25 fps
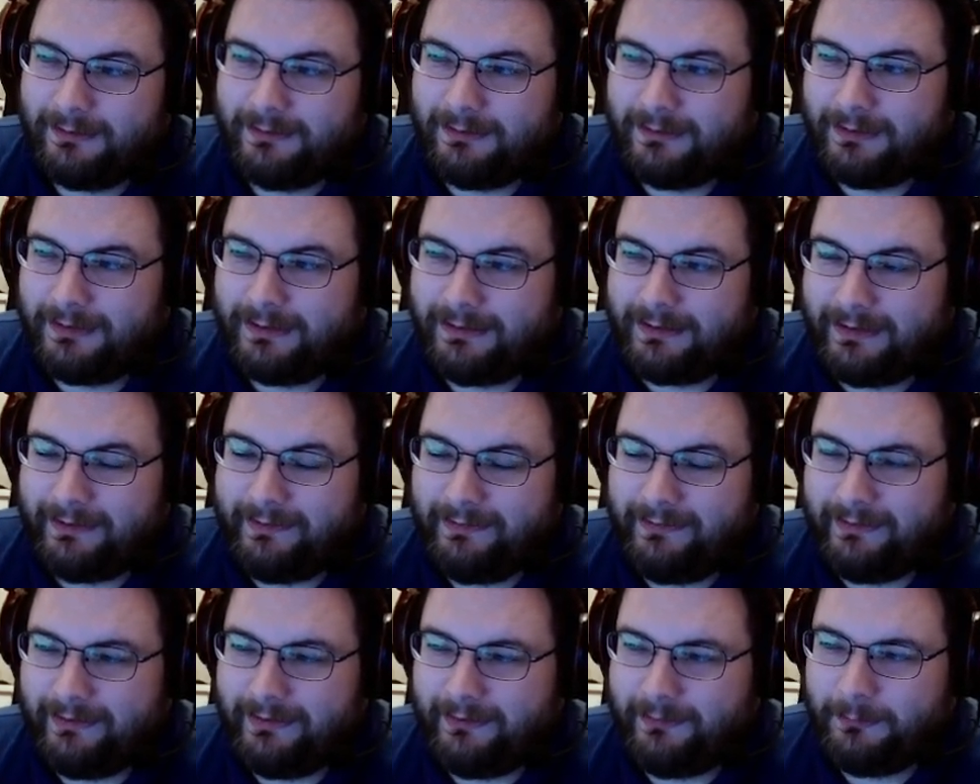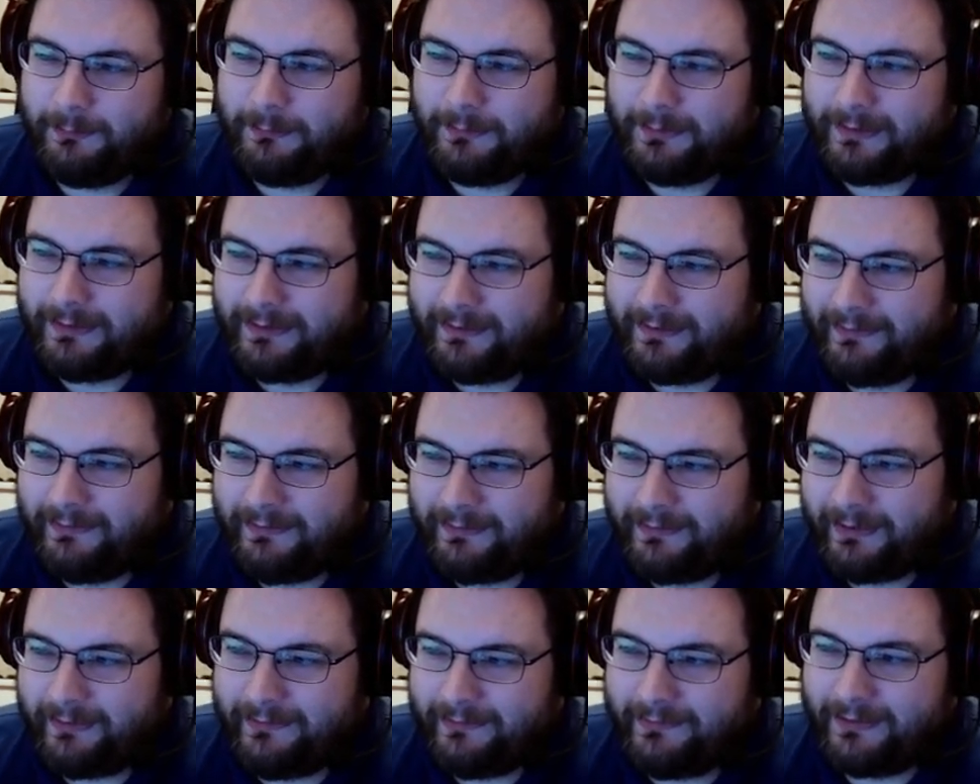the D6 with the
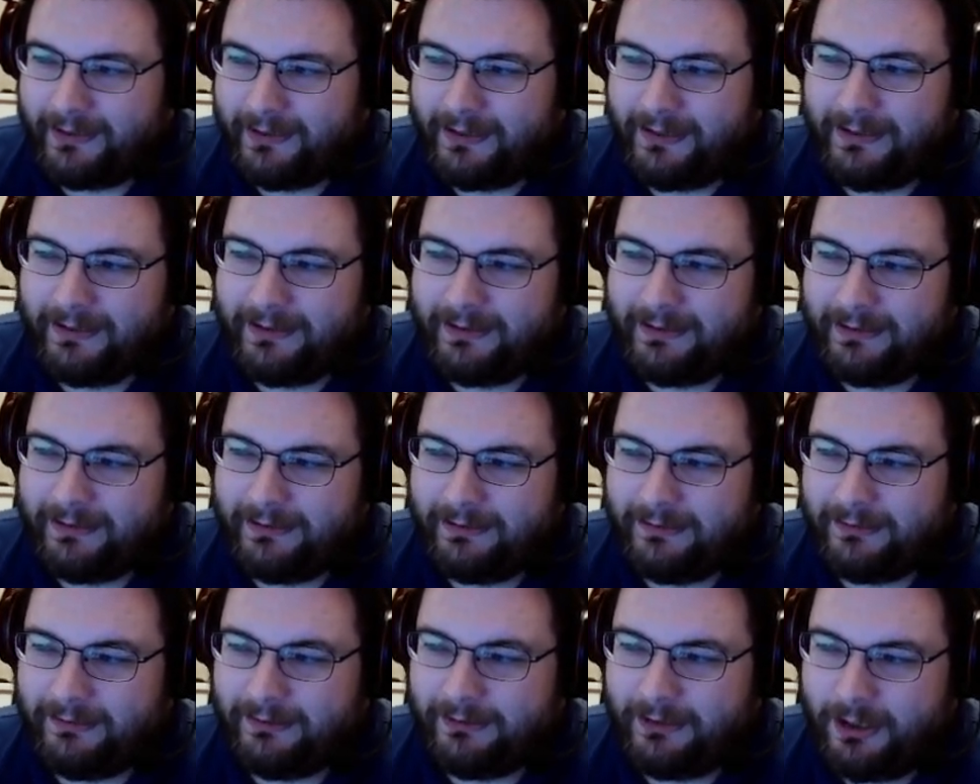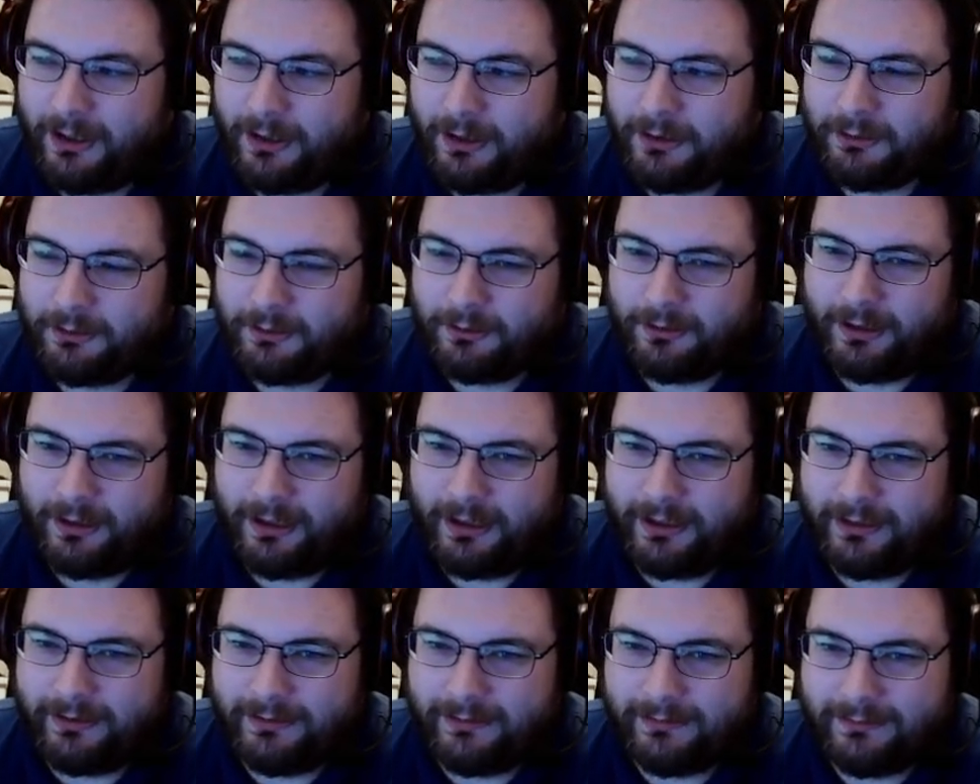6 on it
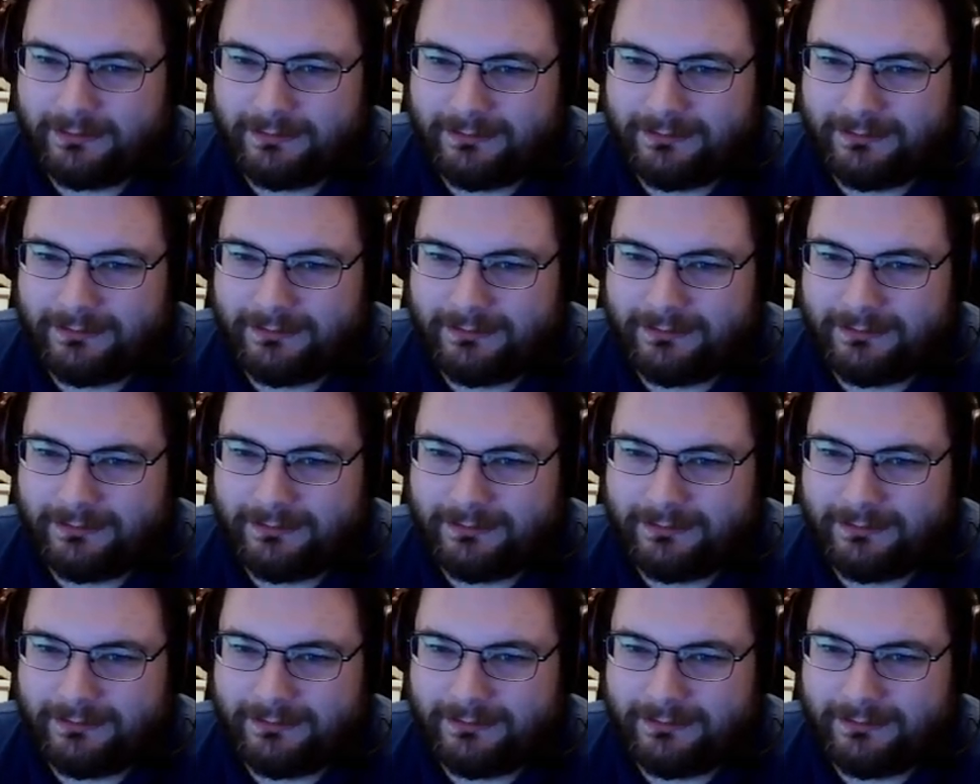underlined.